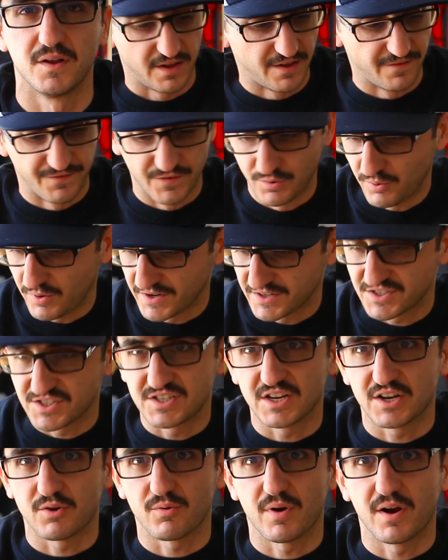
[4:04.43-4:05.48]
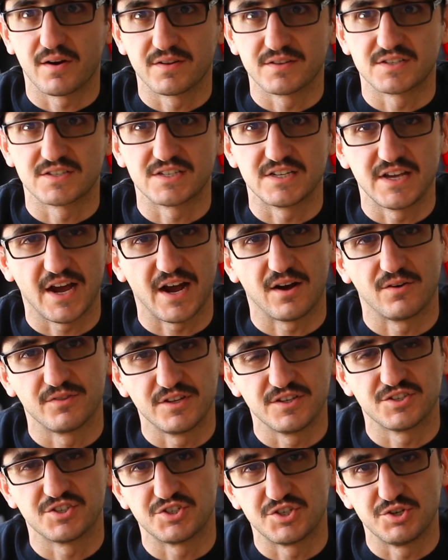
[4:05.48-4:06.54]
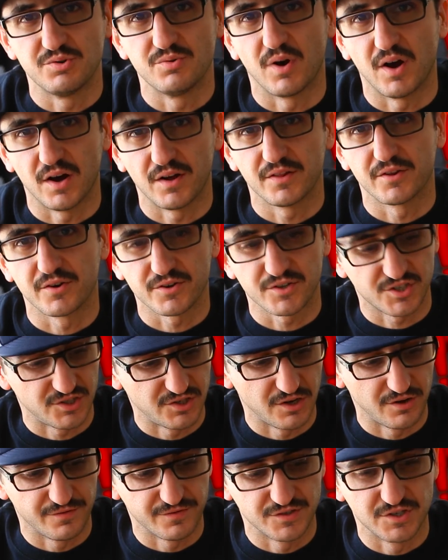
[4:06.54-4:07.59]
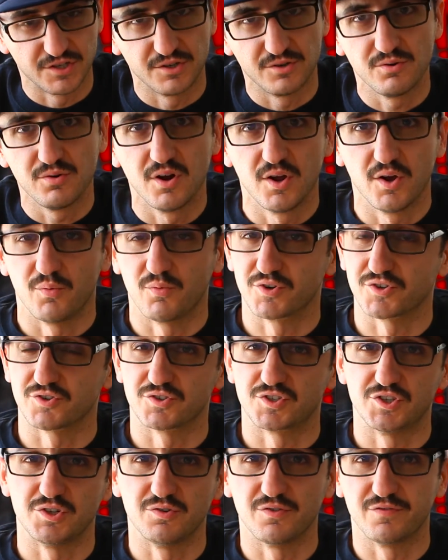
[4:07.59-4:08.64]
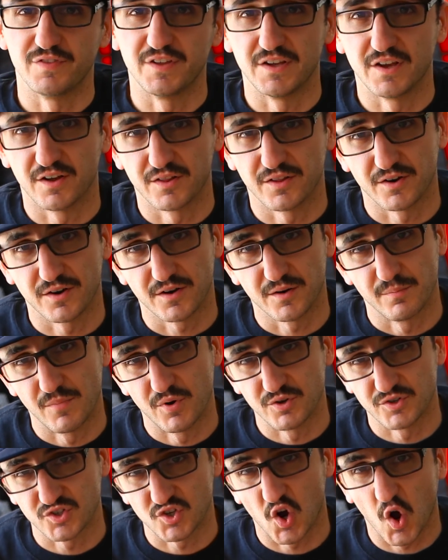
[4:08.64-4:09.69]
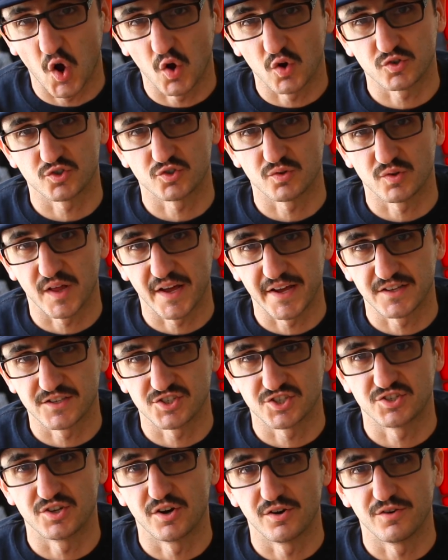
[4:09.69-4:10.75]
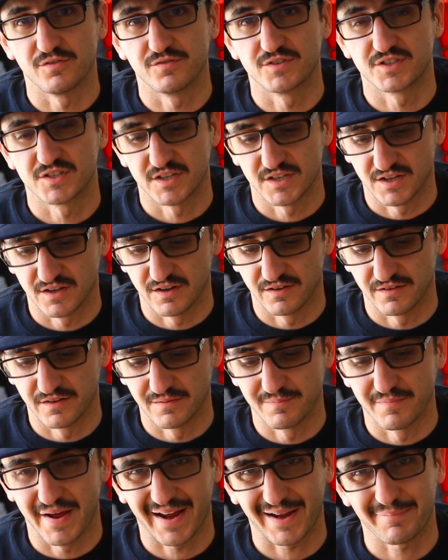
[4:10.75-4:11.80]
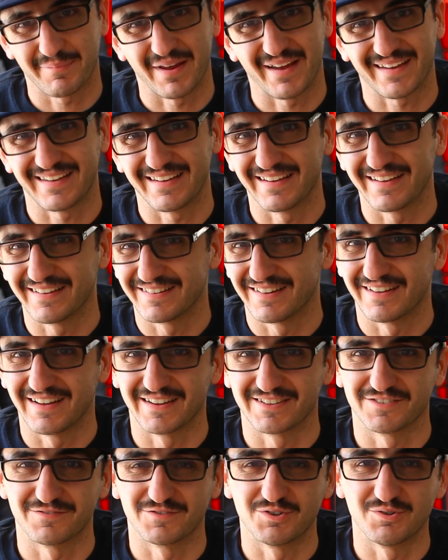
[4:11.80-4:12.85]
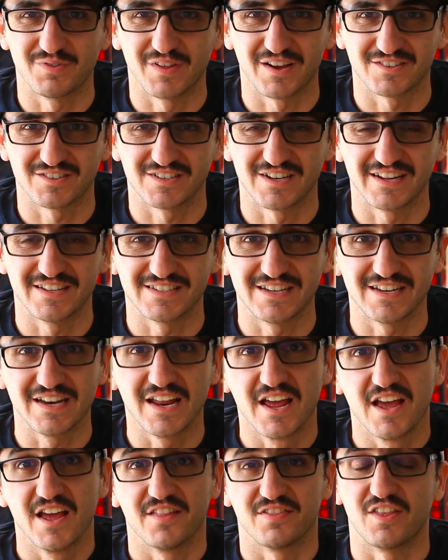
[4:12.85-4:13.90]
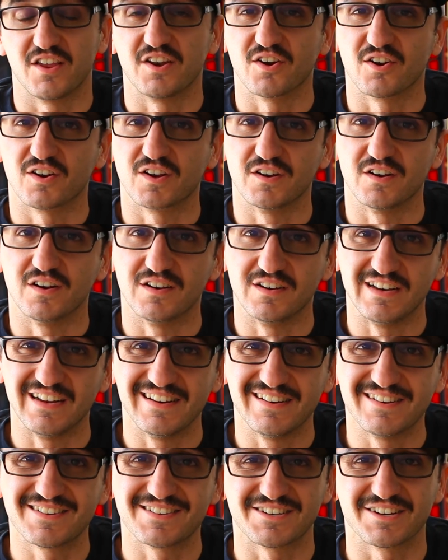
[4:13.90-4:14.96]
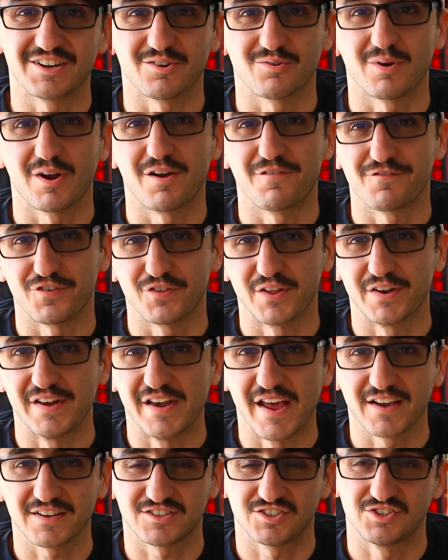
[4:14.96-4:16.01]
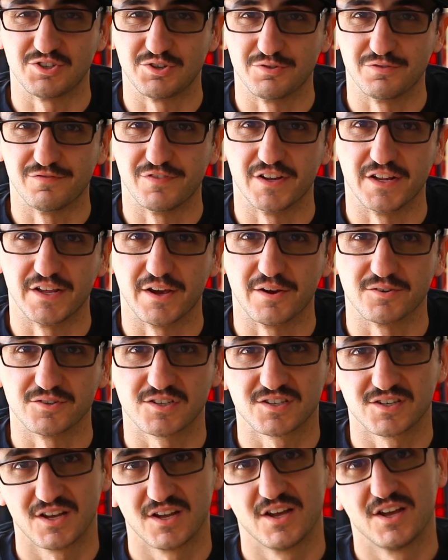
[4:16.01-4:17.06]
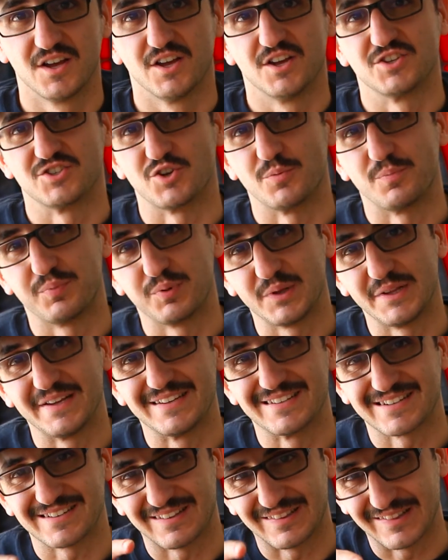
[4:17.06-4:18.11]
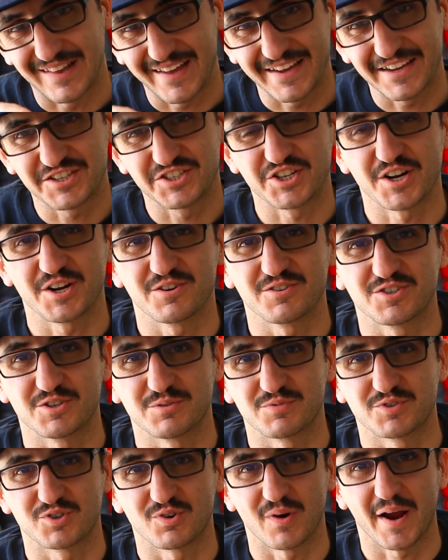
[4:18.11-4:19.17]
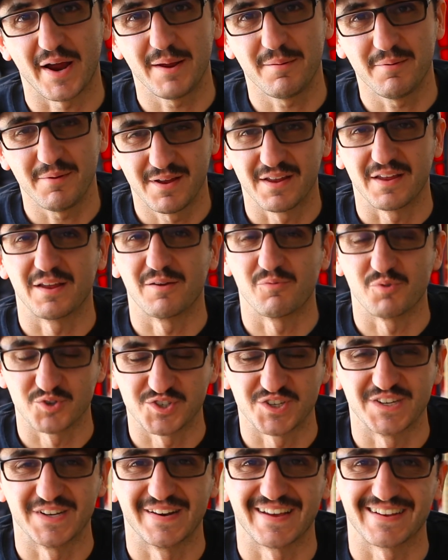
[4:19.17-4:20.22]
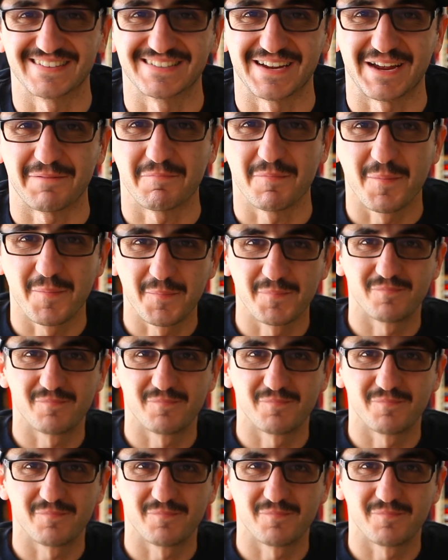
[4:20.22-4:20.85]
If you want to stick around and see how these two other stoves do, which are two of the other most ultralight stoves in backpacking as of 2018, then you're going to need to stick around for the next 2 videos. So please like, share, and subscribe, and we'll see you next time.